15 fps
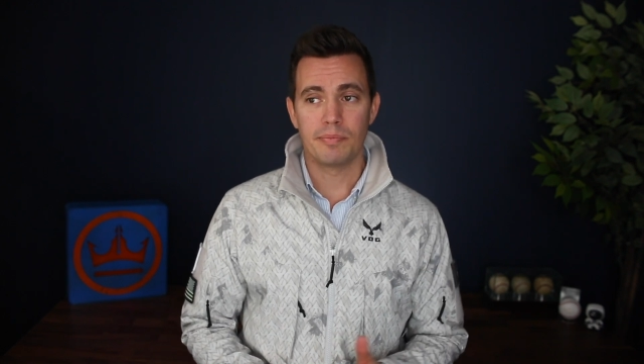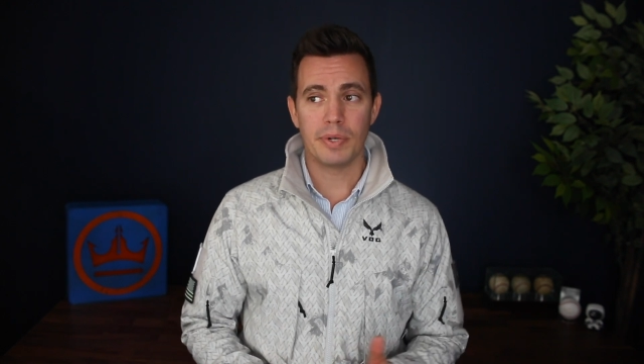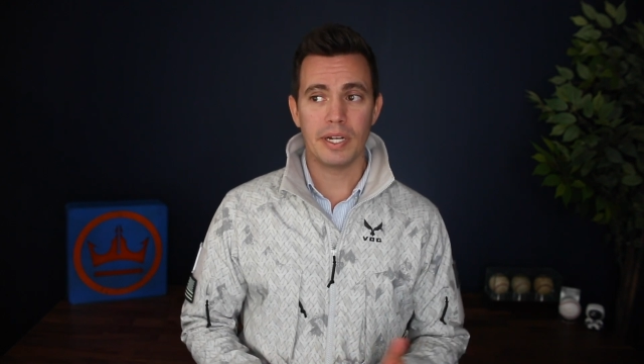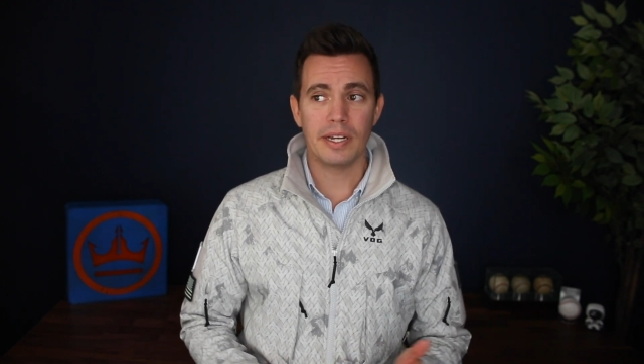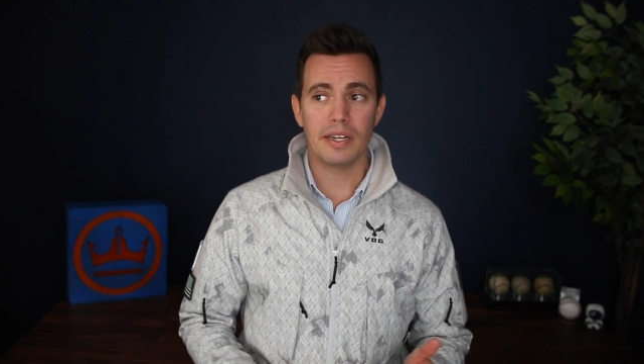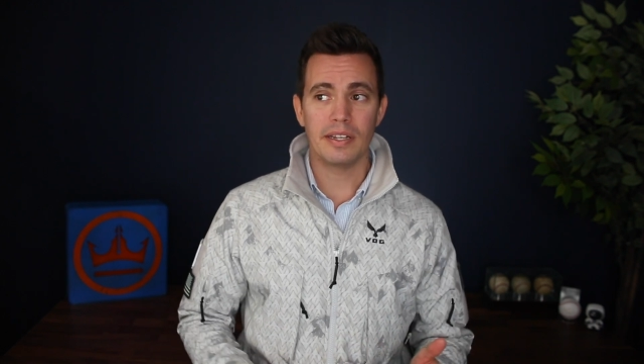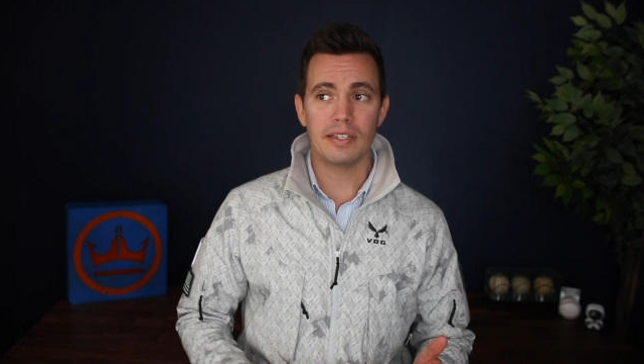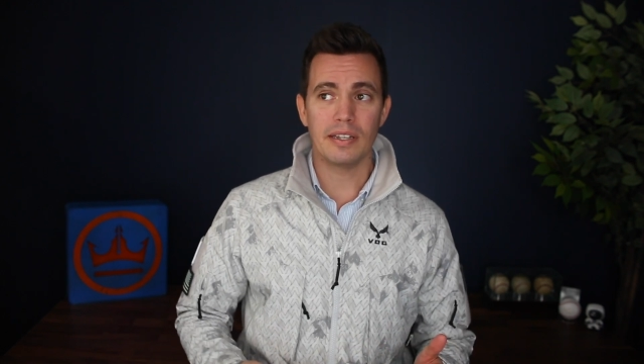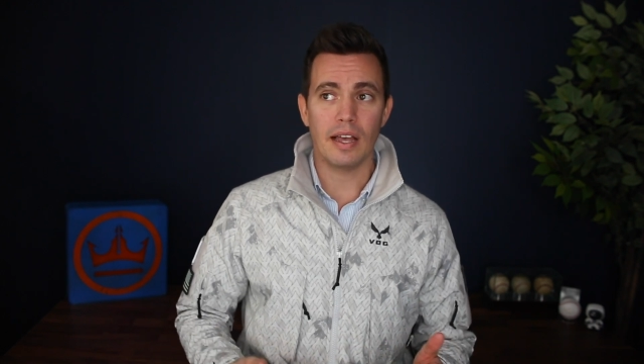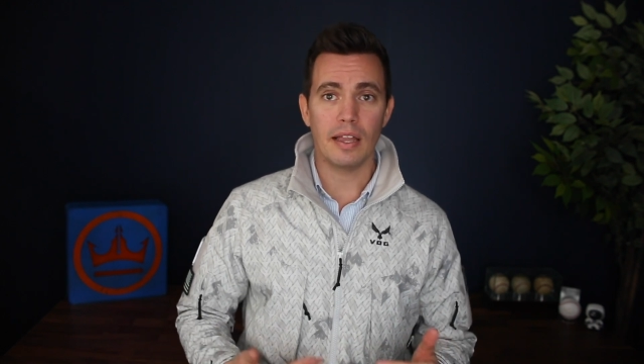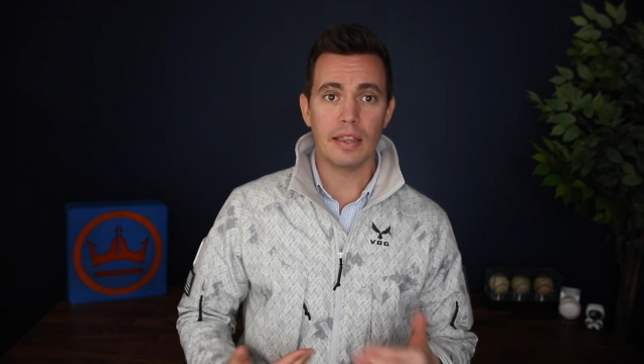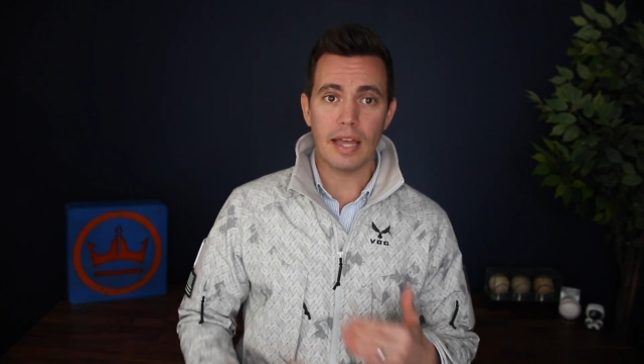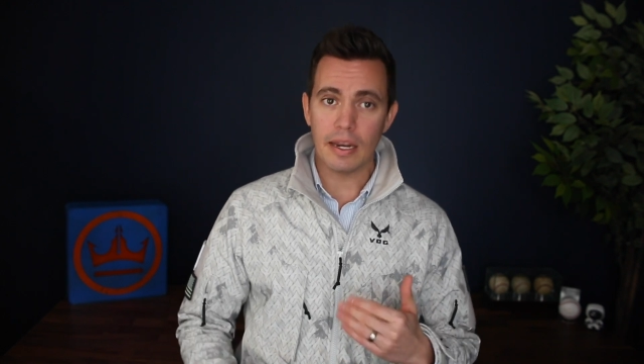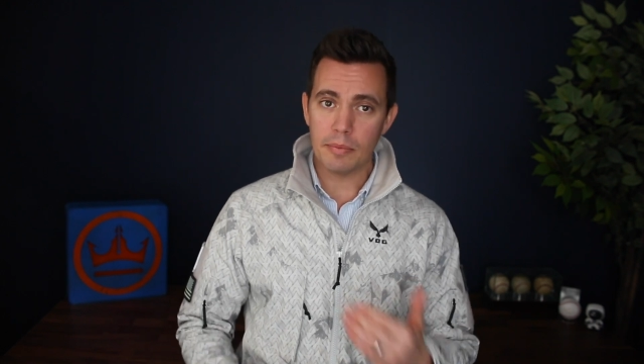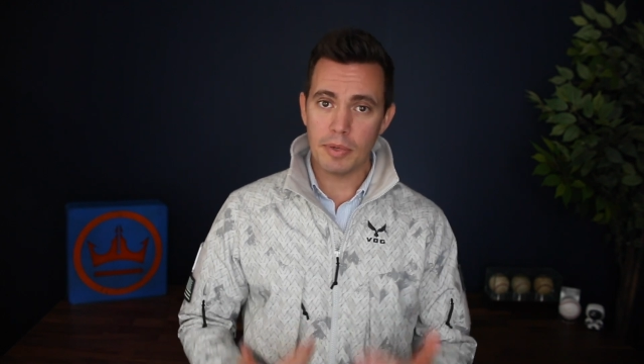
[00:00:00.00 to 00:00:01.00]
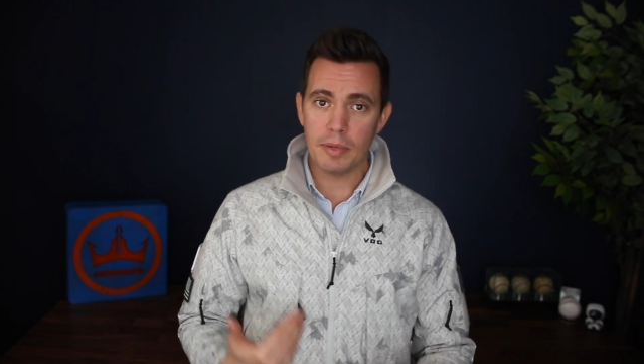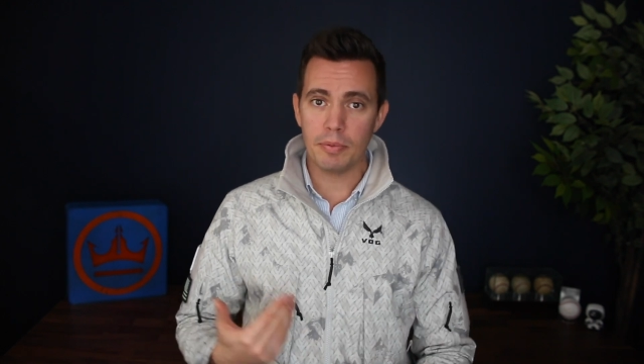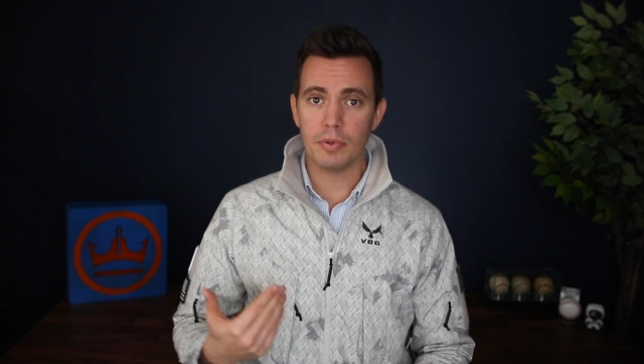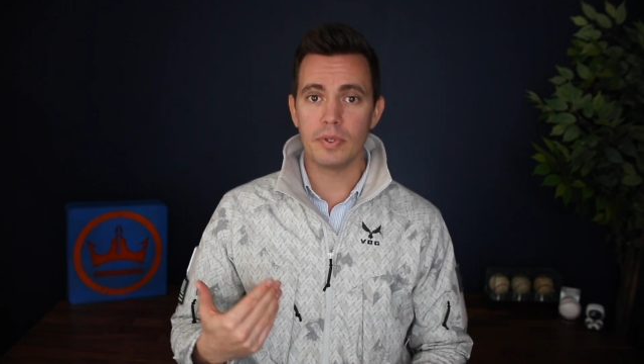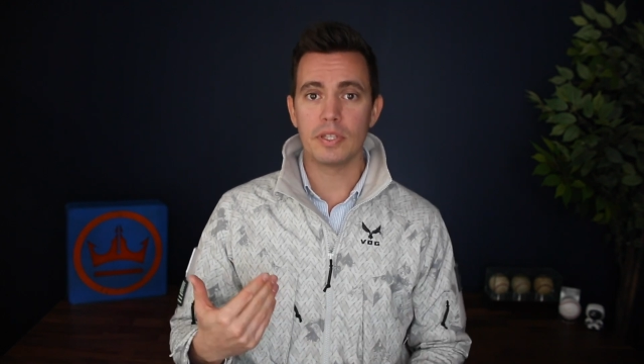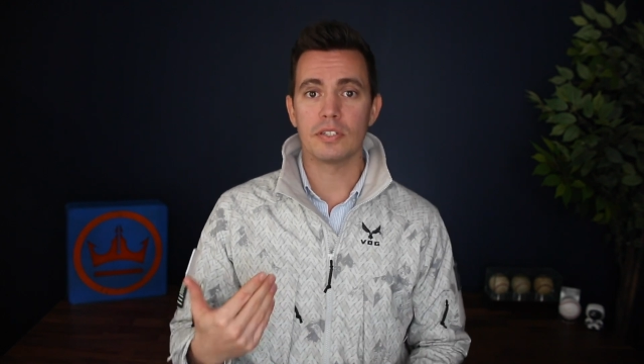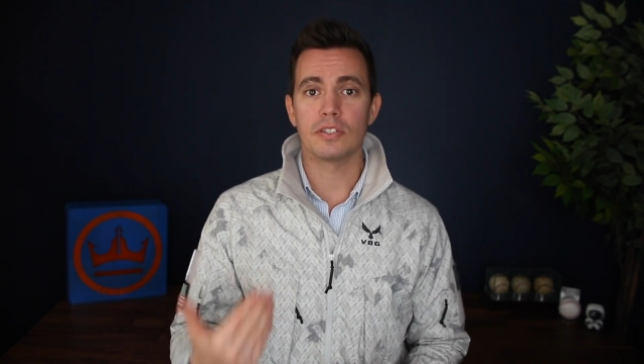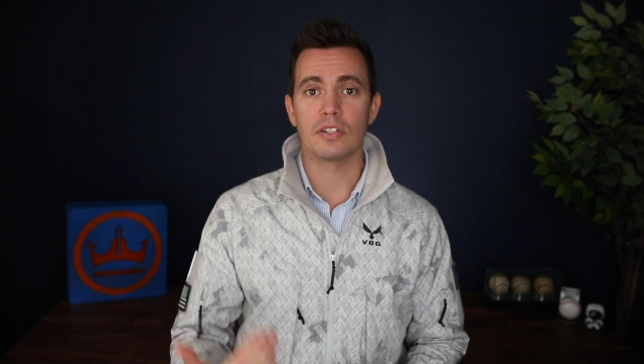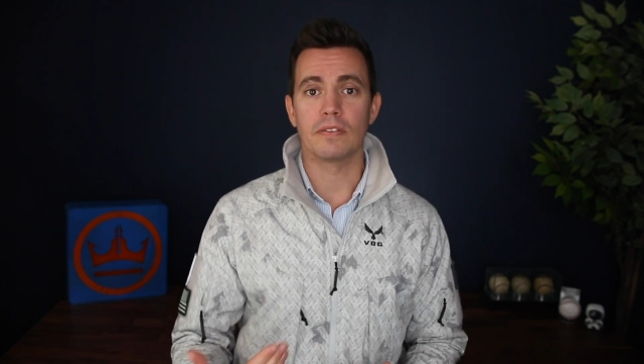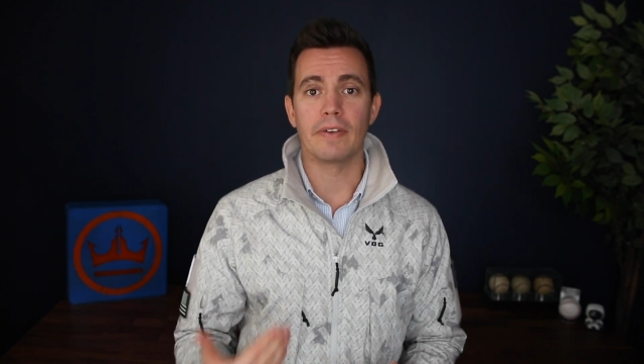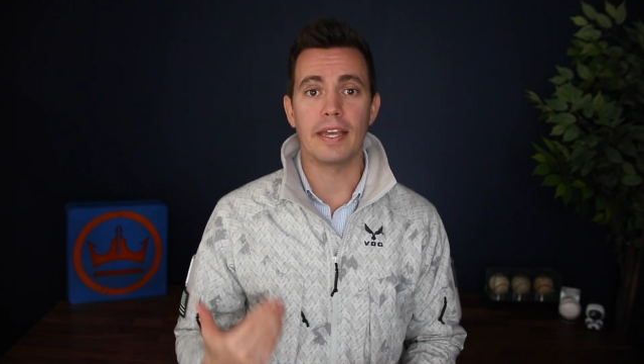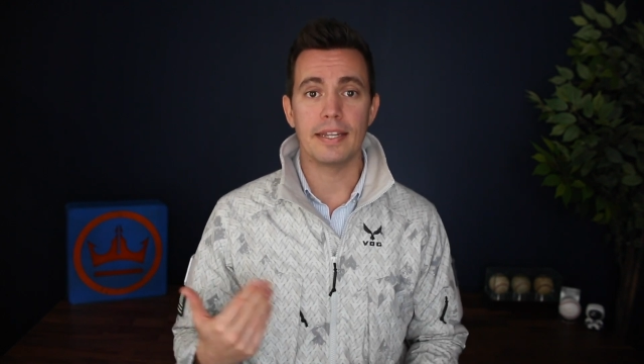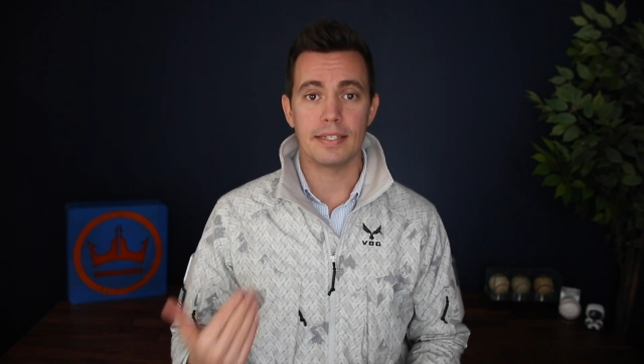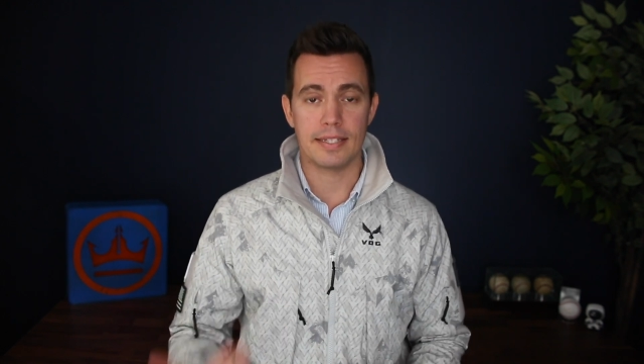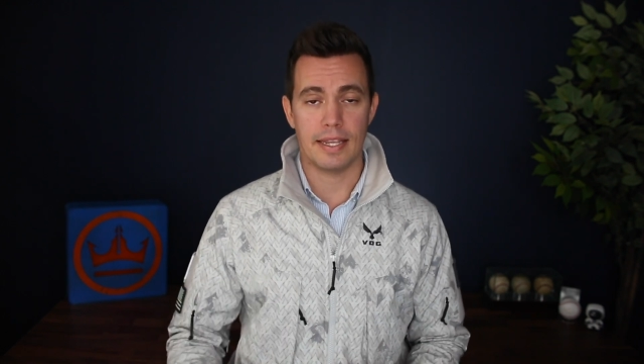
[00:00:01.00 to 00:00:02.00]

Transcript: But a lot of people in the survey had